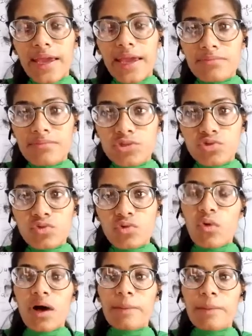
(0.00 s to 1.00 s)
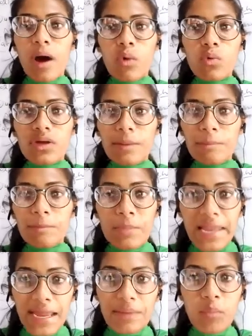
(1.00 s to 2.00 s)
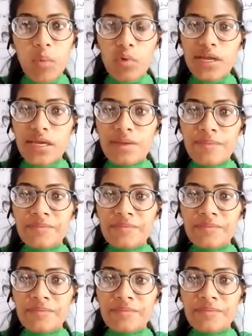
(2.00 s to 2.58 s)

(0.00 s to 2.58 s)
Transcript: came to know about black body,